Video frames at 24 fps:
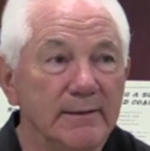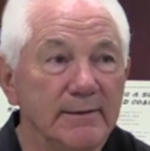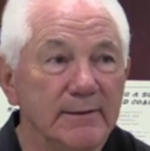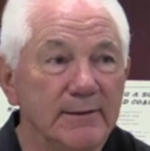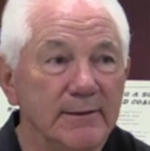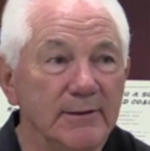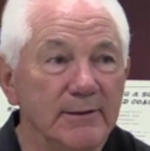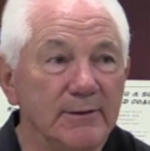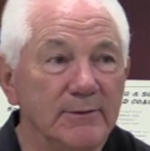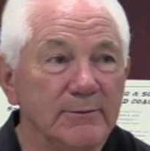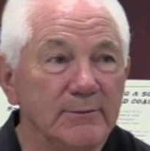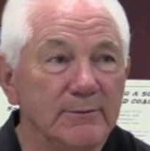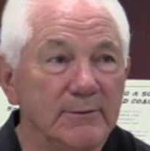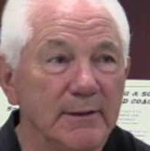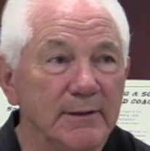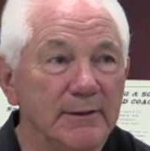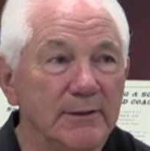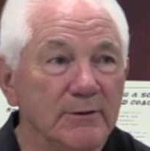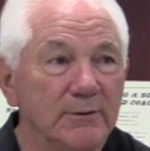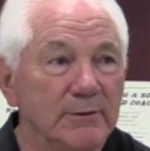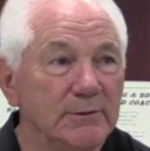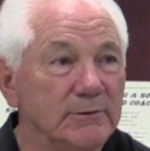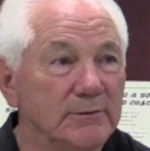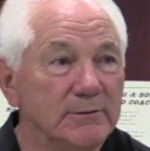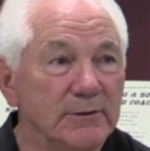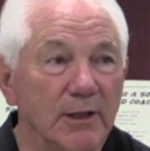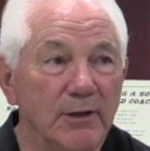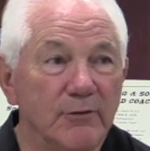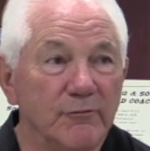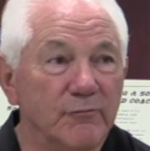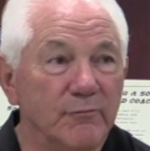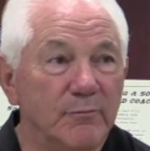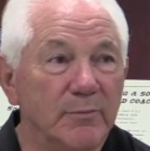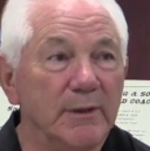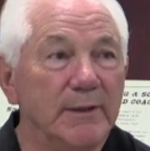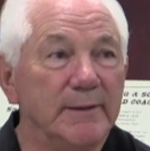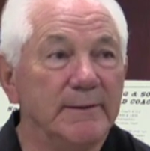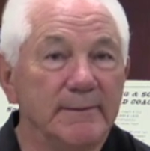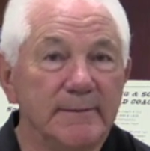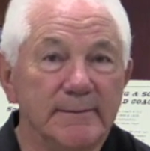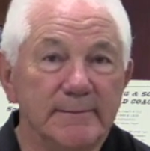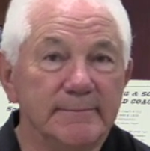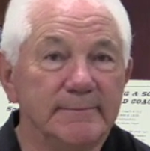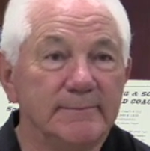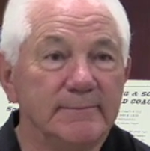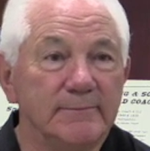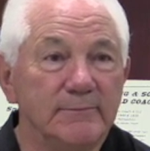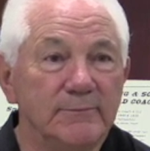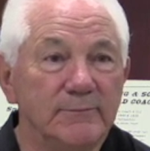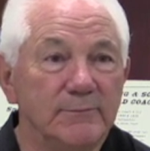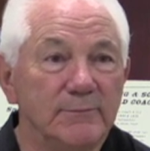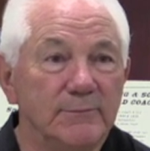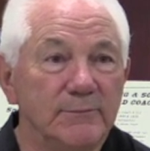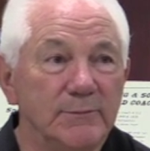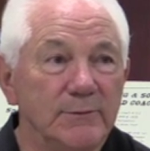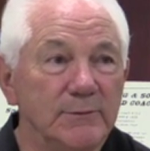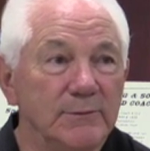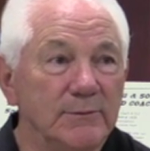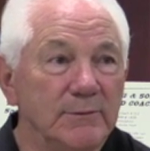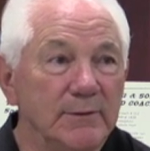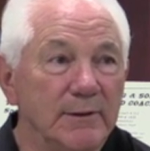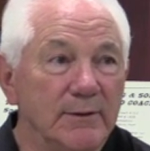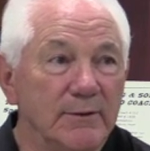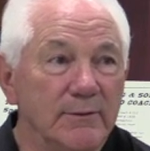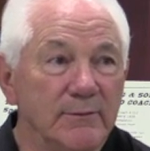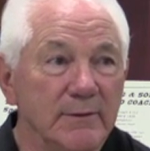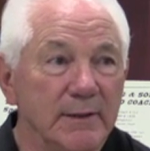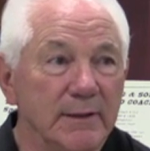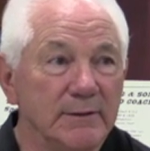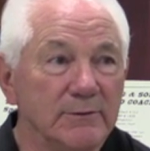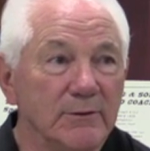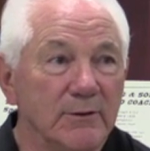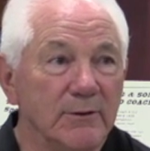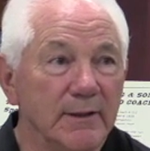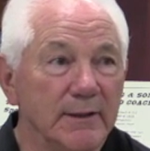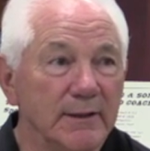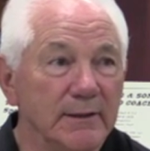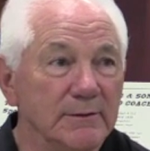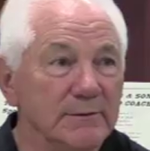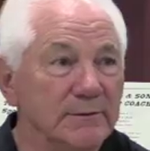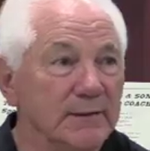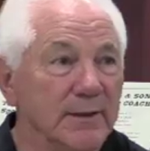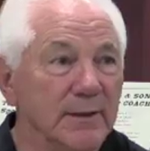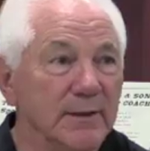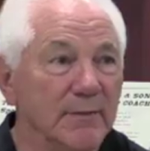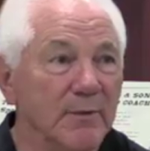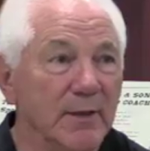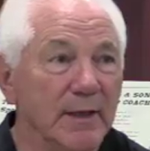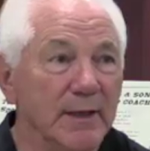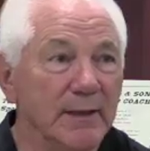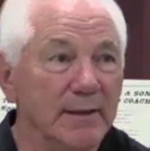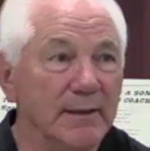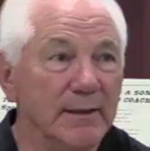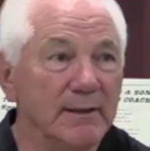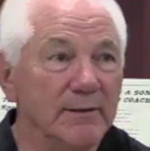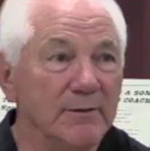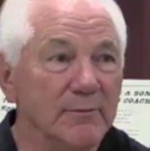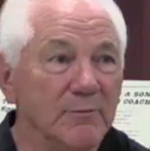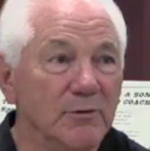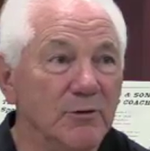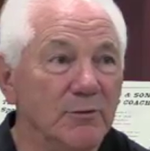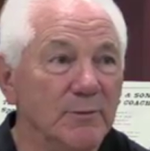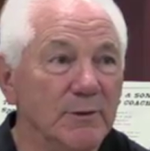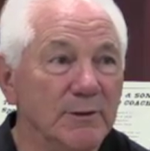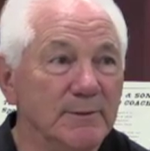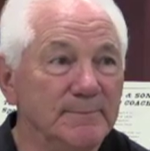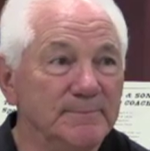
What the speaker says: I know it's tough, but that's all I can say about it at the moment.